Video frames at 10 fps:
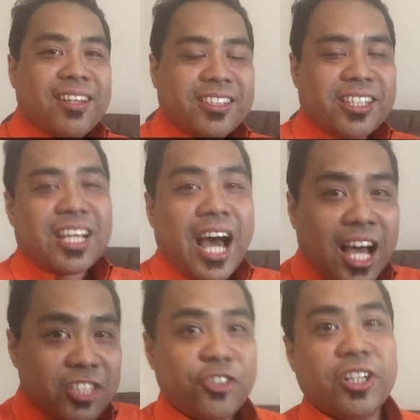this is
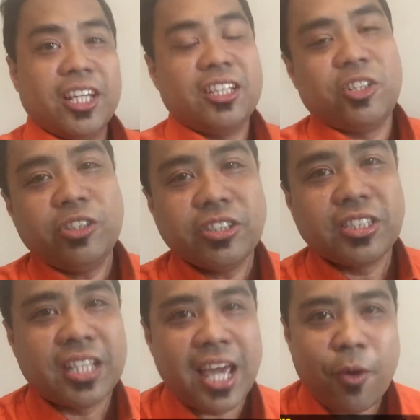Hazriq
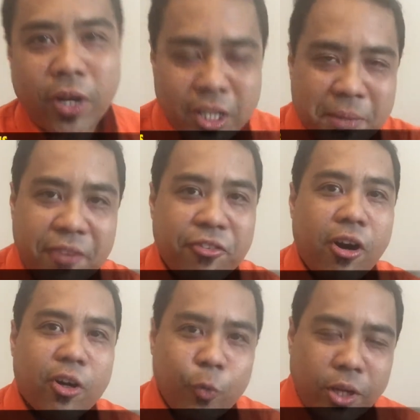Idrus and welcome back
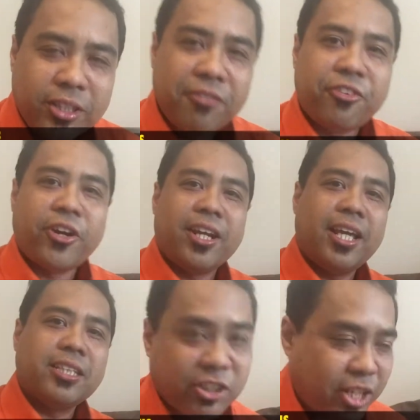for Creative
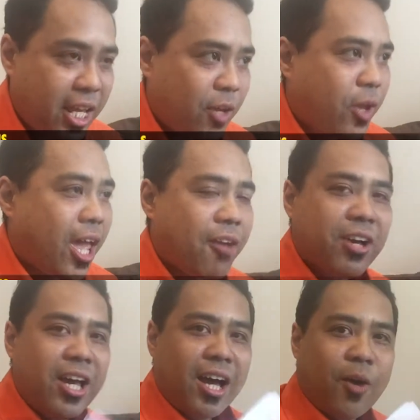Fridays. Today we
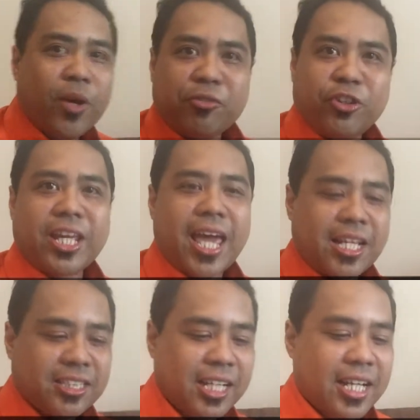have a wonderful
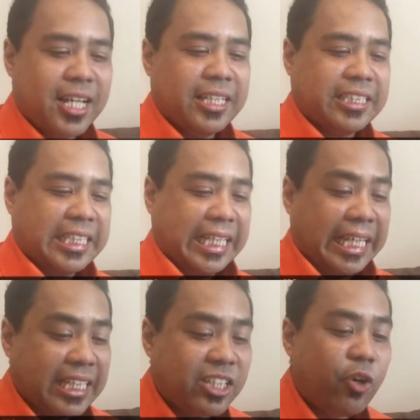guest.
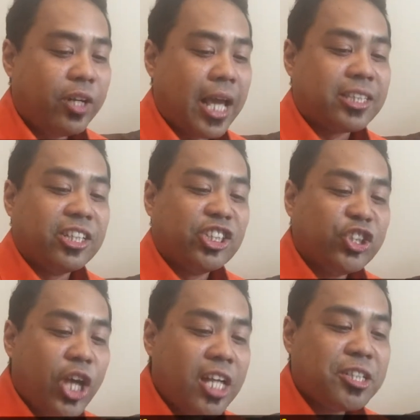He is known as the
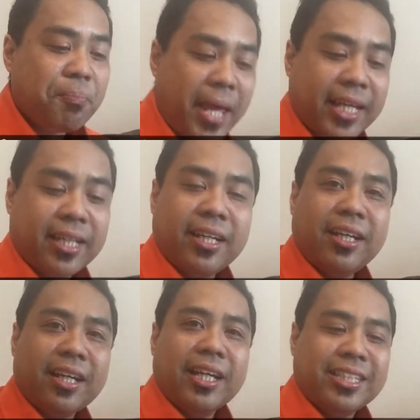Change
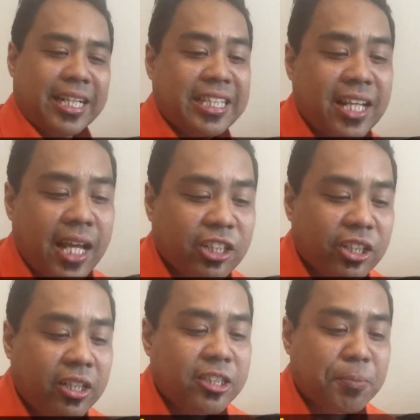Maker. He's an
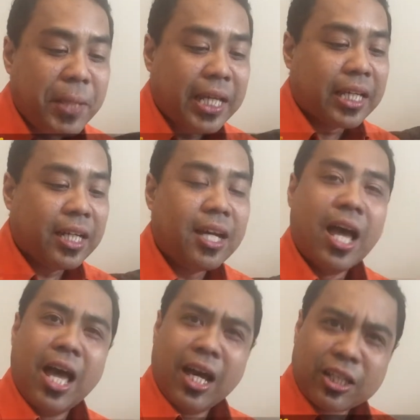international speaker,
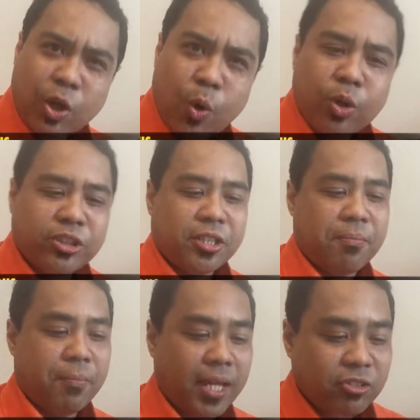coach,
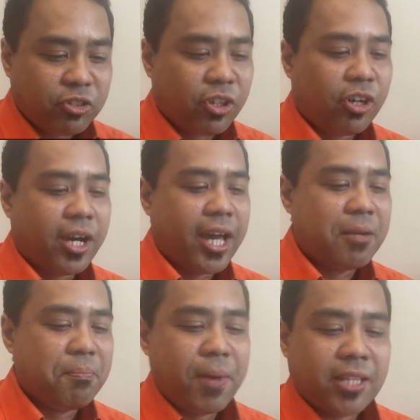mentor,
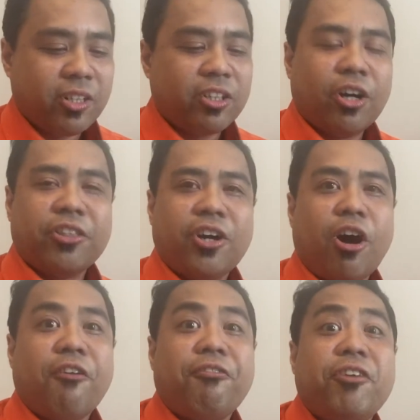and best-selling author
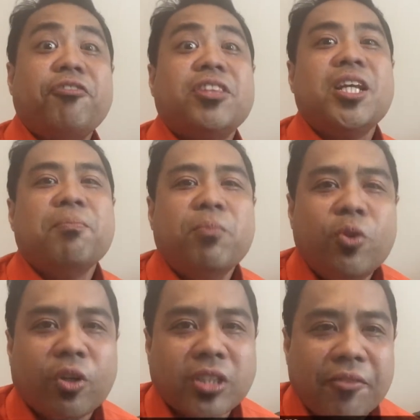of 15
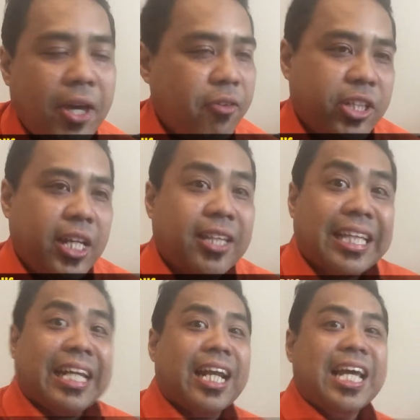books. I've actually
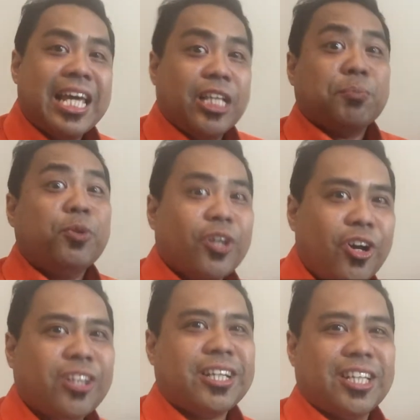attended his book
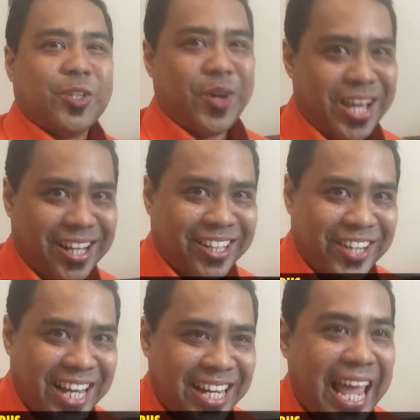launch as well,
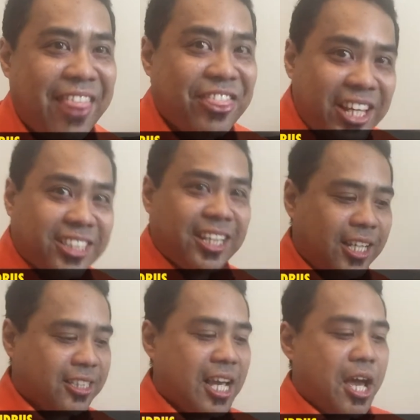right? And this
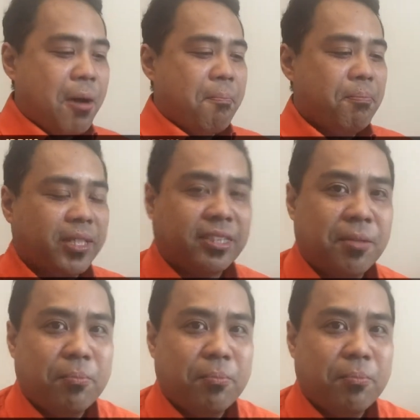is Mr.